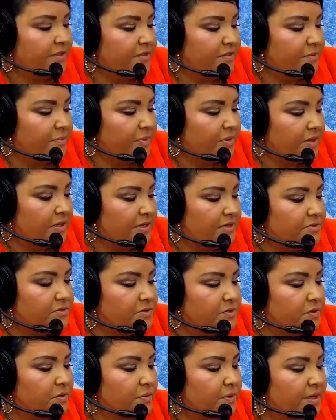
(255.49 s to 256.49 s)
that the police
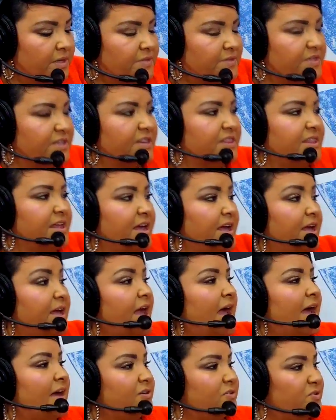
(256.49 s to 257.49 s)
do is that they
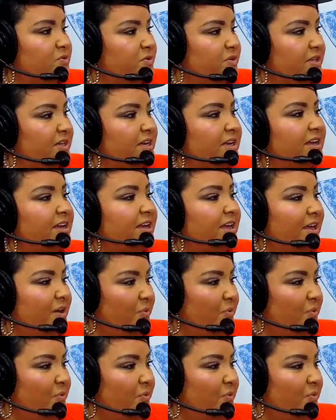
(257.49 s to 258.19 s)
actually,